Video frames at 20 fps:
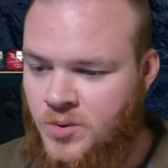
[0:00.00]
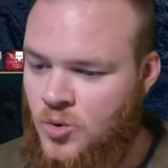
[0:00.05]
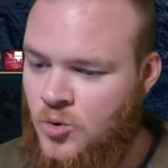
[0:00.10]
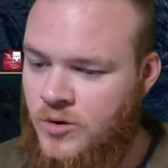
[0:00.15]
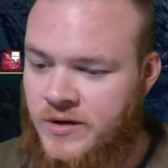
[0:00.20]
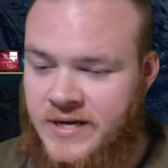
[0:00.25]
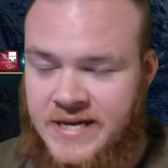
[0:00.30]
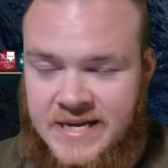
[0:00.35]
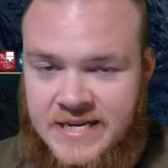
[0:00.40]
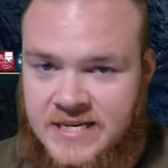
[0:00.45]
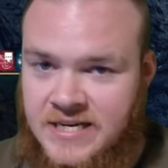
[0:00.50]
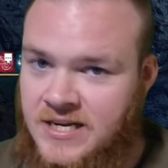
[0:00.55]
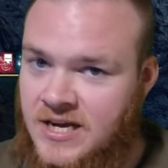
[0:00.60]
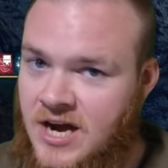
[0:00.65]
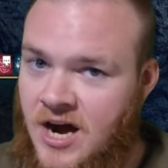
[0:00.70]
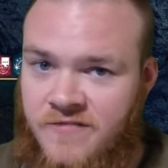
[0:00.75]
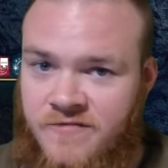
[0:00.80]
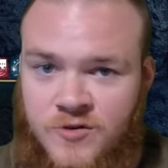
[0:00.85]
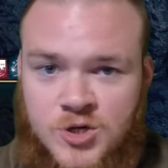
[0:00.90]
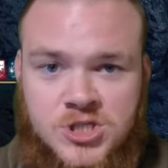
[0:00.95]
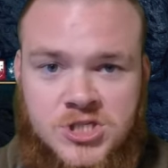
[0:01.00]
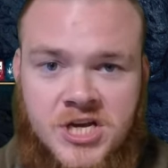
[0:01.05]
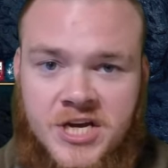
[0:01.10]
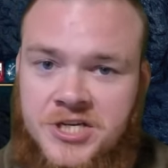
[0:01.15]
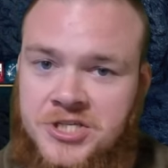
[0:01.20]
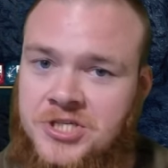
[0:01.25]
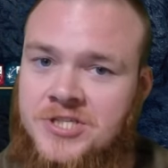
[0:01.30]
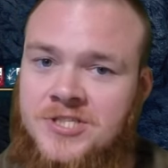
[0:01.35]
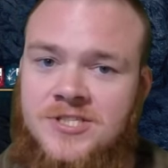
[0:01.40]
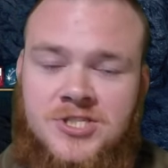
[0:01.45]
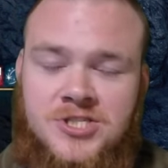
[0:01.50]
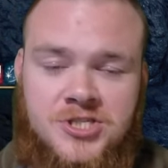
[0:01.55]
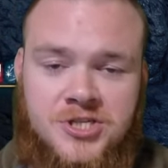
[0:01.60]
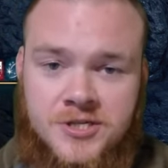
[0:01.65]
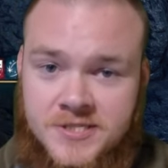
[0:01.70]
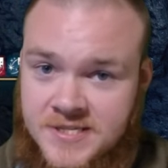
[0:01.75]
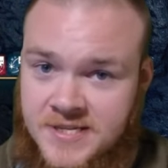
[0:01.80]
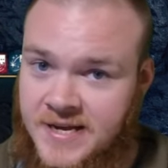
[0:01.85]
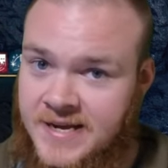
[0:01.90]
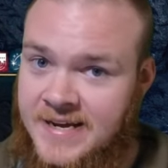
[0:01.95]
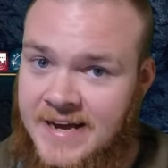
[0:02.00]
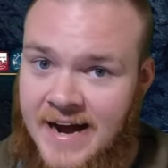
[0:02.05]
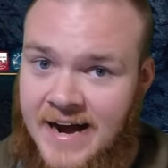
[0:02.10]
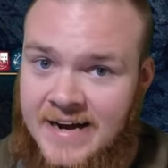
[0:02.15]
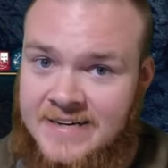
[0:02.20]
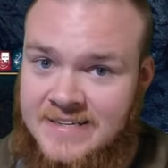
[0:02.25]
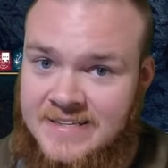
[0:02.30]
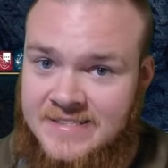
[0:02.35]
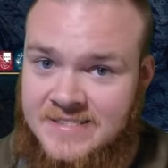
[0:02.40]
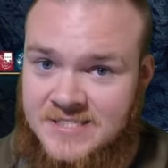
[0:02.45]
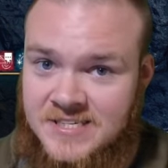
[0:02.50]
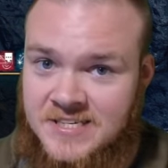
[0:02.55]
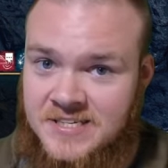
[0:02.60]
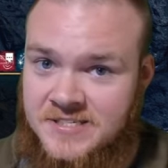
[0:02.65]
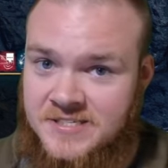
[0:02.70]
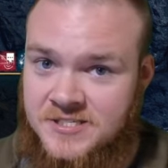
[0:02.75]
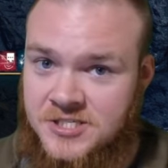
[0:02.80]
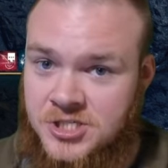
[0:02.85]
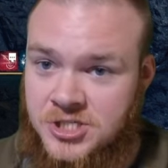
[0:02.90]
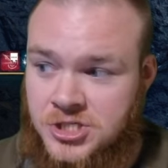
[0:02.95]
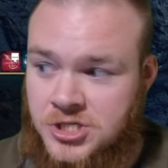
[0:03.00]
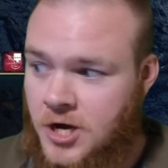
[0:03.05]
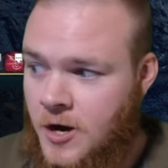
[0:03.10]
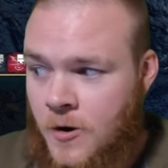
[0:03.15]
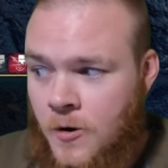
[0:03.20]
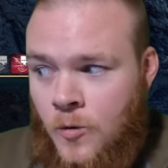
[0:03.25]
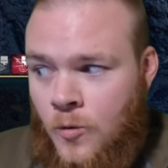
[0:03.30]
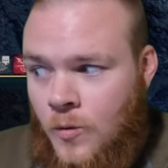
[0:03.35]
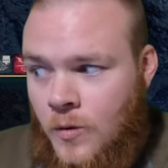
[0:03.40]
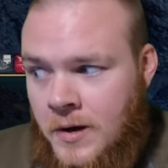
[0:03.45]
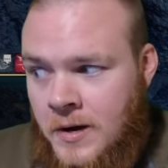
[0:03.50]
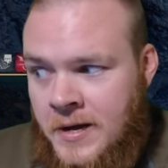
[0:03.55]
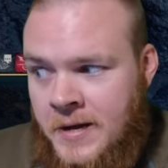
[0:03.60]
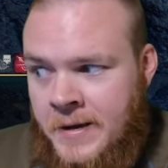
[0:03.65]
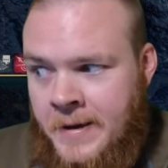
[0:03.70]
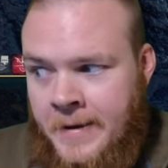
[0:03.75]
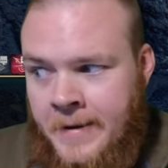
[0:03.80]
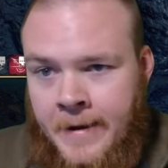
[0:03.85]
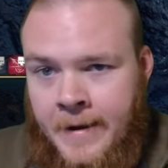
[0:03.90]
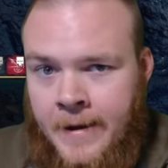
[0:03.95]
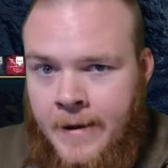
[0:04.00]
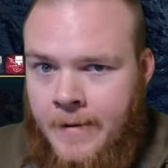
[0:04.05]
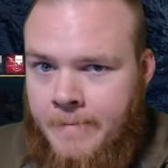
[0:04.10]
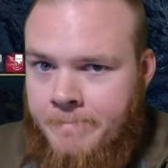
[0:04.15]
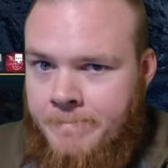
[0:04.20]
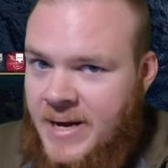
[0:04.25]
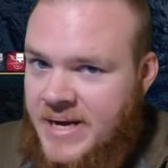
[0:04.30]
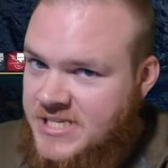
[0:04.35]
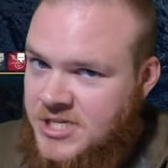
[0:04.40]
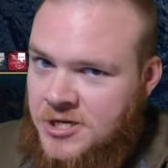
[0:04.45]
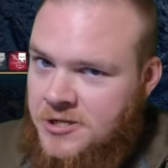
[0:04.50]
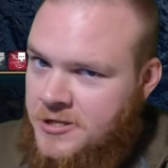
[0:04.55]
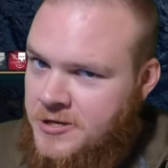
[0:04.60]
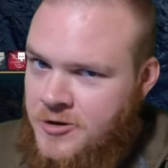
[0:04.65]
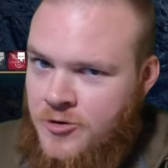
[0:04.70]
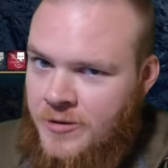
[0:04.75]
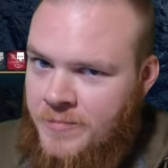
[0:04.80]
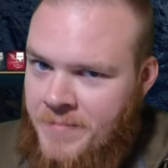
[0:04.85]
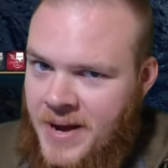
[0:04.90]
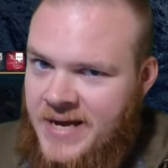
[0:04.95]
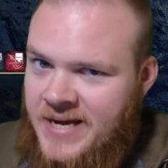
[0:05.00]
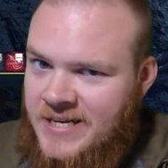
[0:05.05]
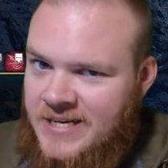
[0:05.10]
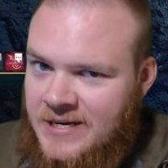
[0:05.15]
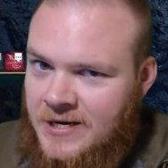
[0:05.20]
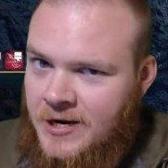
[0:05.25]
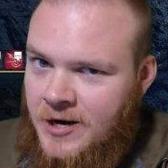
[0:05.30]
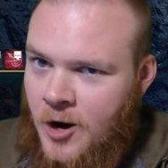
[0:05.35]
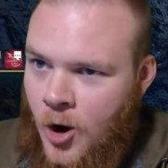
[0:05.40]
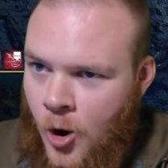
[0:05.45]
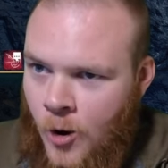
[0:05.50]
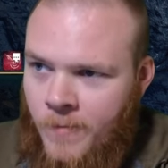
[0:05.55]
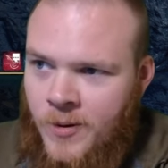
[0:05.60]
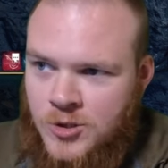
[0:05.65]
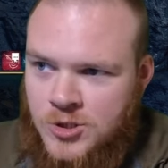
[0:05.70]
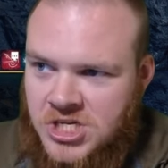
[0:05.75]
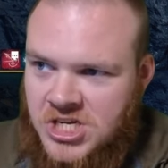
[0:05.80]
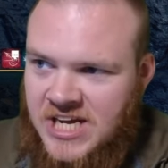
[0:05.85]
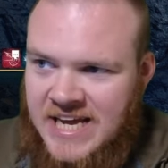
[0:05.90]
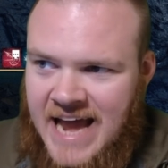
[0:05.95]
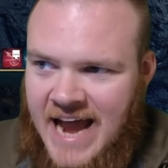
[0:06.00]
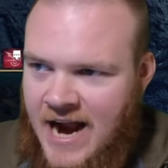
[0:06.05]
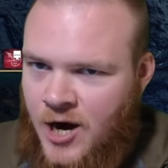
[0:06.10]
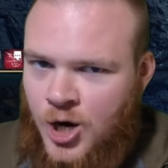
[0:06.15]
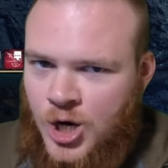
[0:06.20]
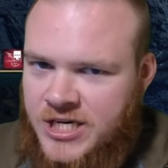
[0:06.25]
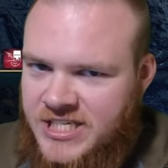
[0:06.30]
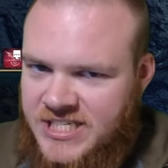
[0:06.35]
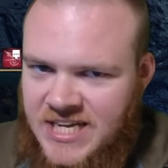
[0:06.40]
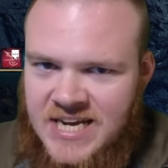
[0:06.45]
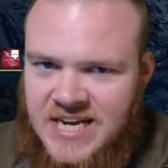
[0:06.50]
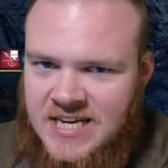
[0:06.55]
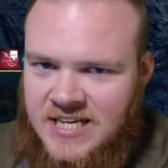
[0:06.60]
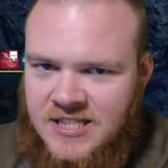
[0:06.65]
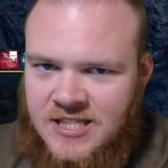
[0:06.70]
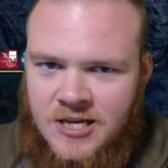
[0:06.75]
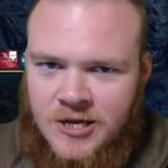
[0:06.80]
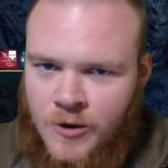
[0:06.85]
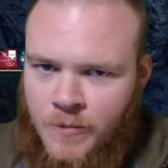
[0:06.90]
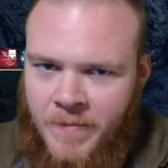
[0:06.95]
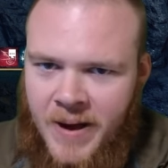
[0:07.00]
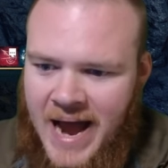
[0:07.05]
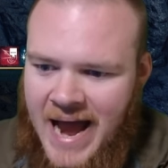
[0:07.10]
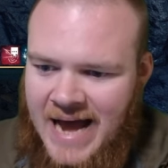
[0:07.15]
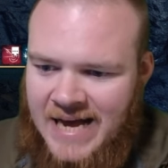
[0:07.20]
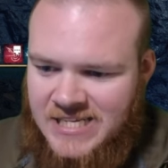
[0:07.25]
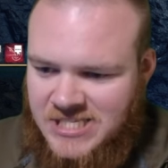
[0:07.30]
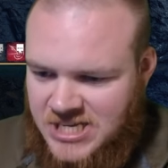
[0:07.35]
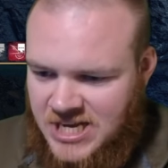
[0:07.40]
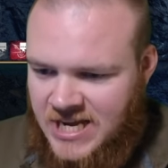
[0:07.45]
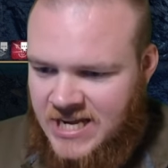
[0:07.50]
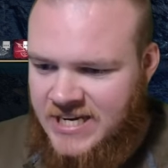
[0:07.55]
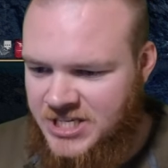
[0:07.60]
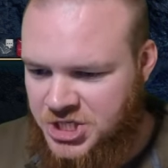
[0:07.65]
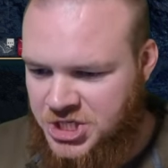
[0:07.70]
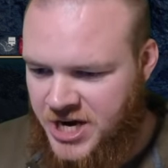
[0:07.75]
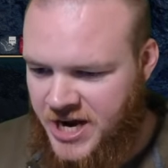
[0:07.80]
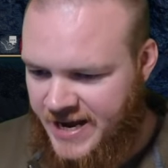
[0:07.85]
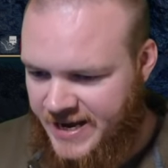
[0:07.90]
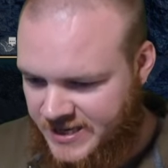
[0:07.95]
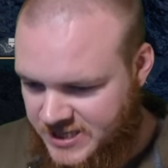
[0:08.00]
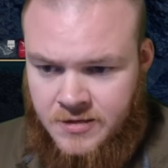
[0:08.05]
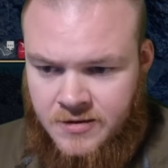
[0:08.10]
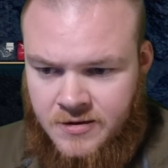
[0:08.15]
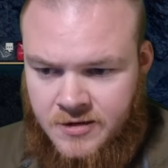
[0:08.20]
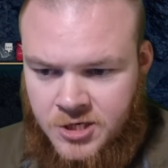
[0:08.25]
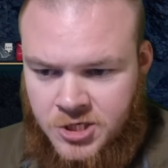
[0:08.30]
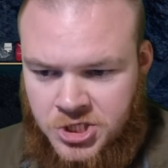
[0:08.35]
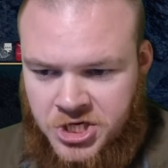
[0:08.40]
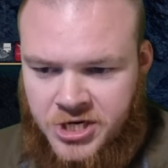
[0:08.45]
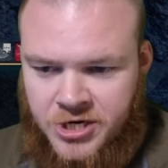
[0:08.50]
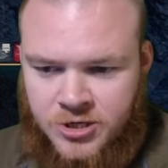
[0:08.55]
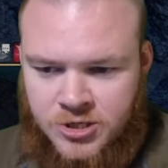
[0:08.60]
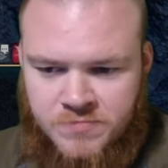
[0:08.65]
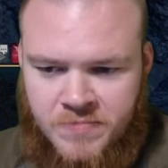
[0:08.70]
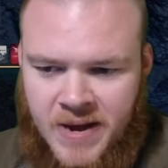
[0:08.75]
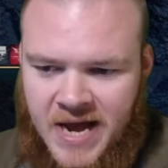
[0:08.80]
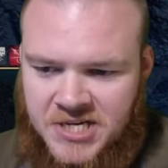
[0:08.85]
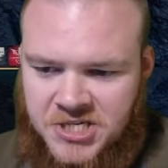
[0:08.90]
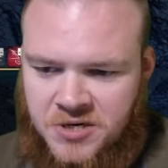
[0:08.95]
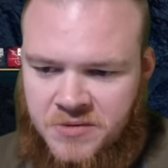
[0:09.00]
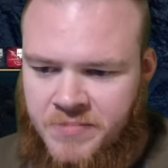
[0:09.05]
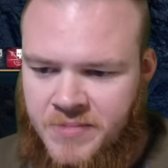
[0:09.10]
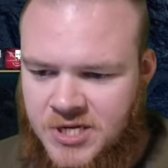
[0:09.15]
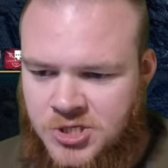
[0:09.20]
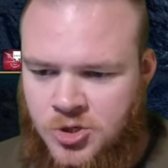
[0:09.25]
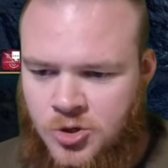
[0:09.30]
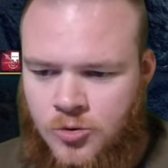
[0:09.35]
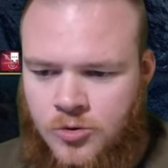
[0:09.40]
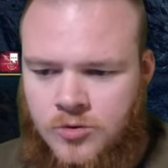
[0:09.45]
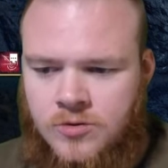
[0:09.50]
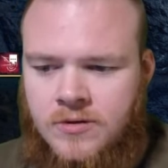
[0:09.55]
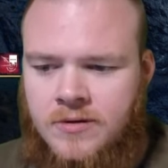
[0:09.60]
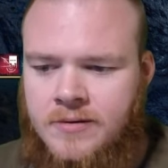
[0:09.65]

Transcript: in conversations just like Guidance is. So basically you can make it almost guaranteed that you pass any checks. Cheater's Magic Missile.